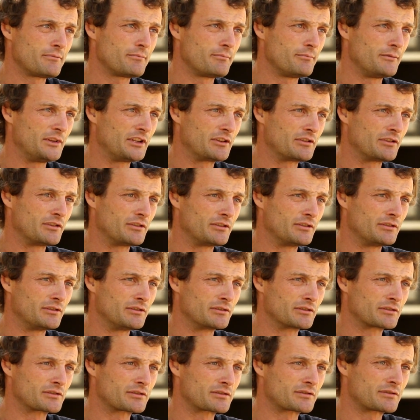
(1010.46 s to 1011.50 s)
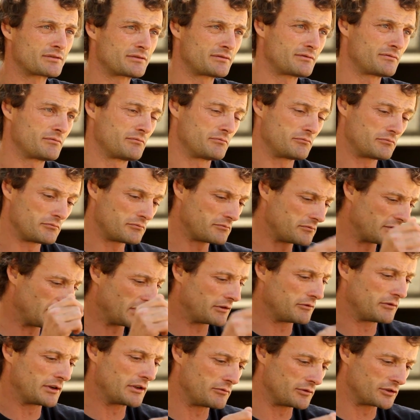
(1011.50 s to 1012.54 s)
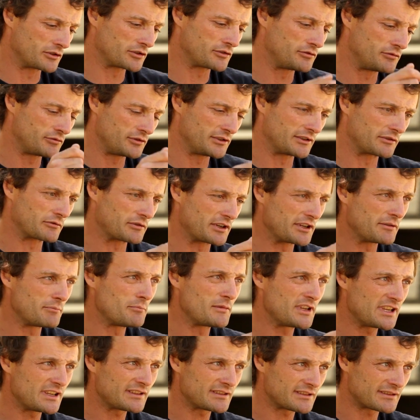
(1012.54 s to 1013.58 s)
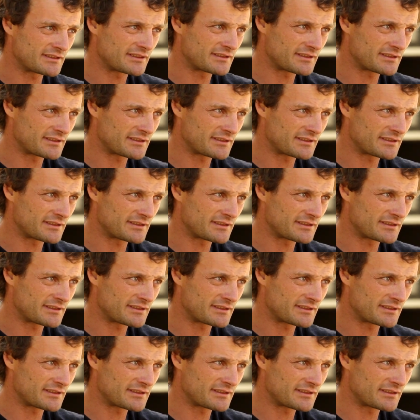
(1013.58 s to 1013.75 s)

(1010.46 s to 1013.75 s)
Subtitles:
because I was doing rhythmic,